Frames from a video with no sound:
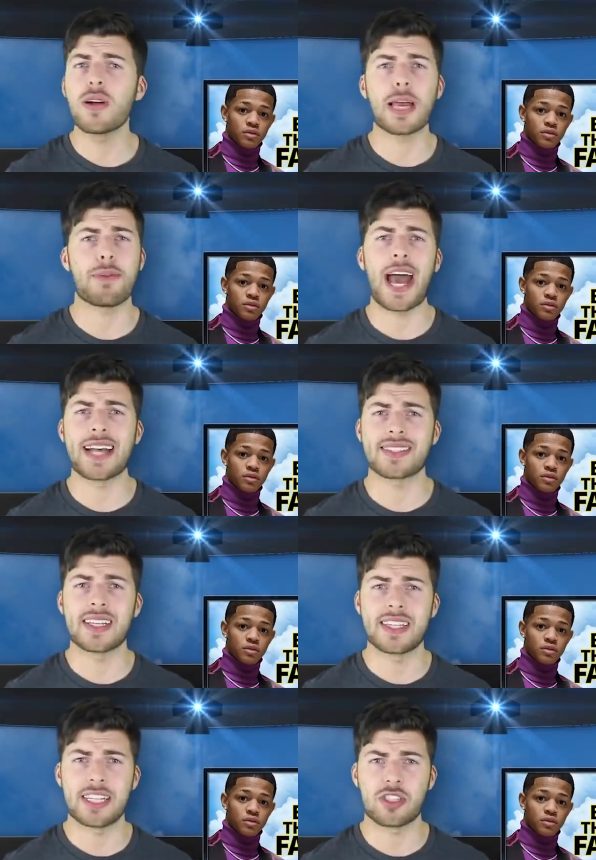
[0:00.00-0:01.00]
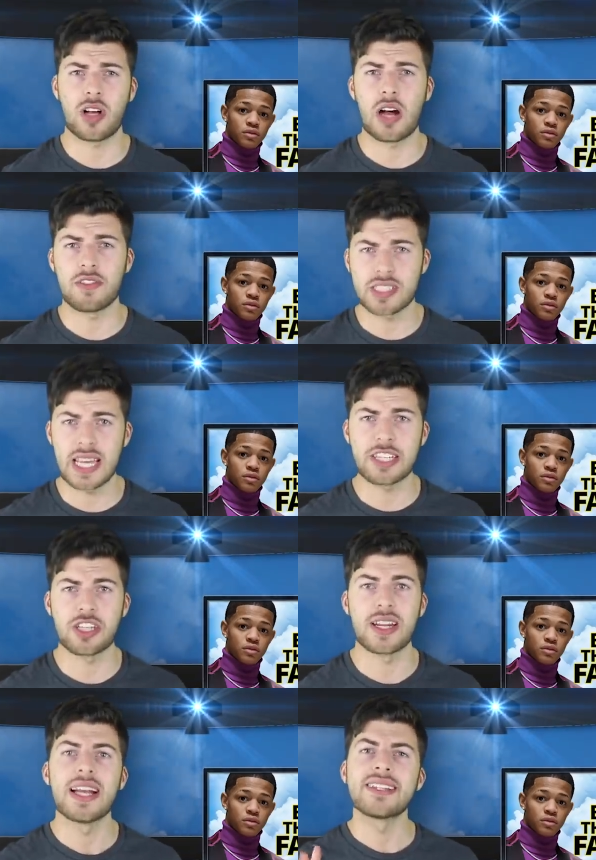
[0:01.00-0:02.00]
Speaker 1: won't get past an initial
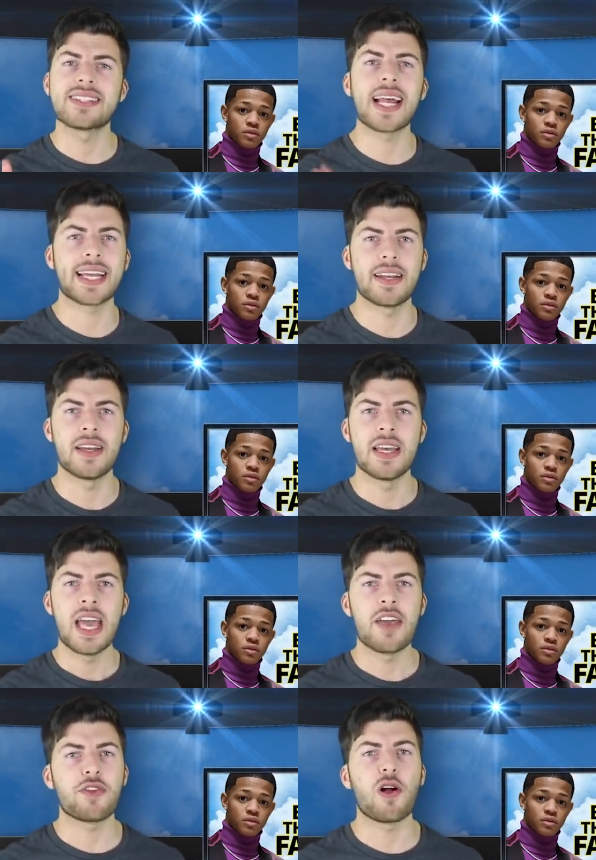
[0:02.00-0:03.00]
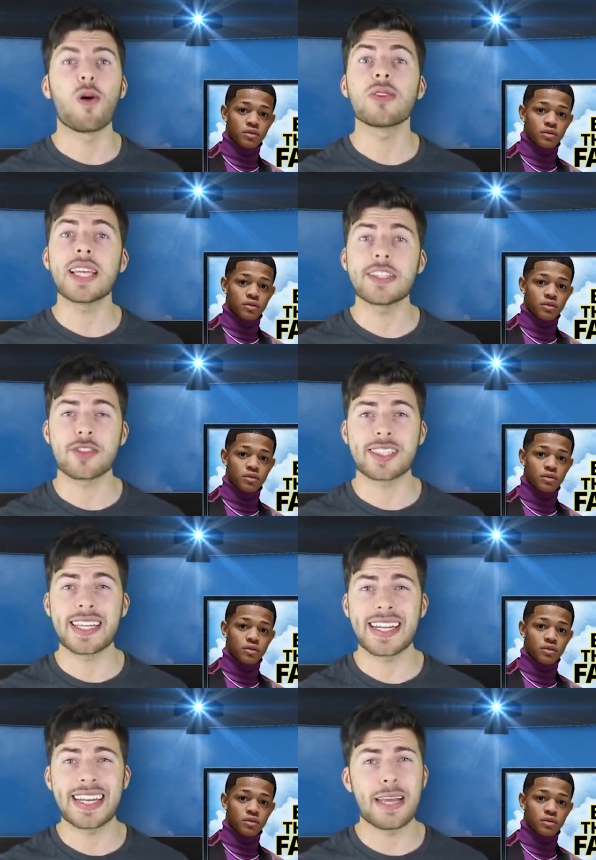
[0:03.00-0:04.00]
conversation. Second, if you're only
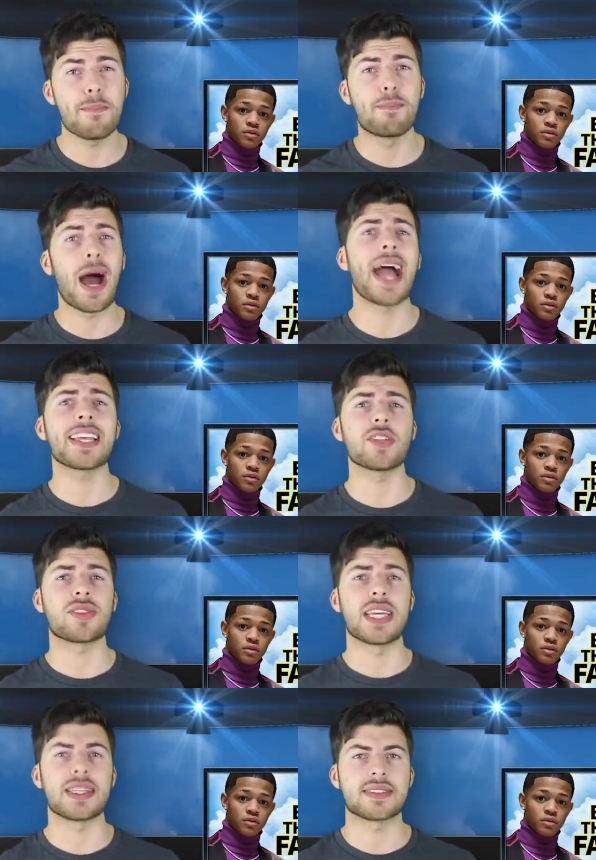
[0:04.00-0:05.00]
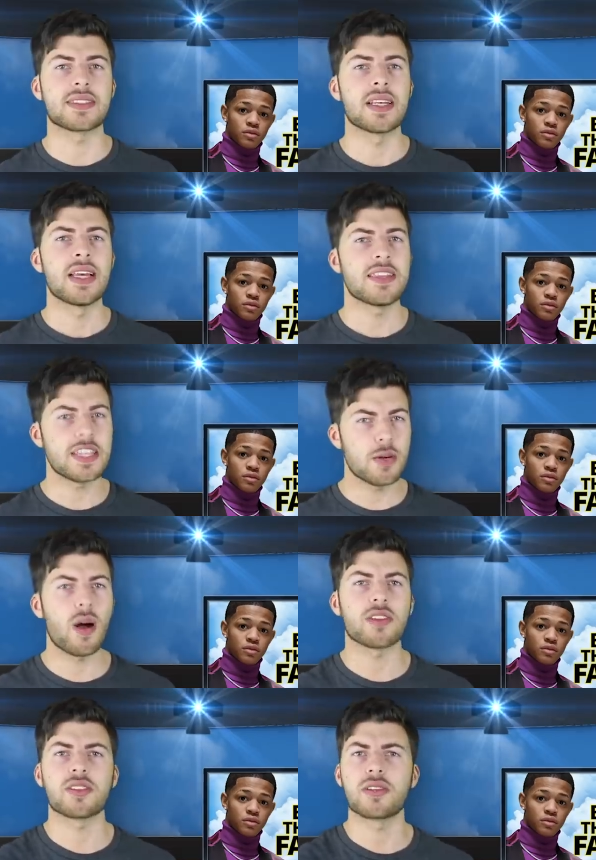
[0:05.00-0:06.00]
interested in him buying you things, then you
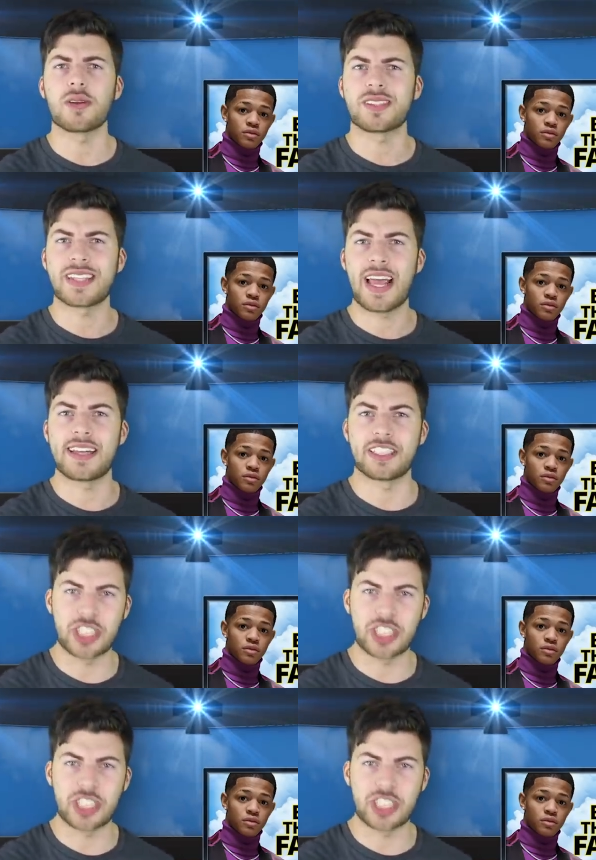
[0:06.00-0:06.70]
also don't stand a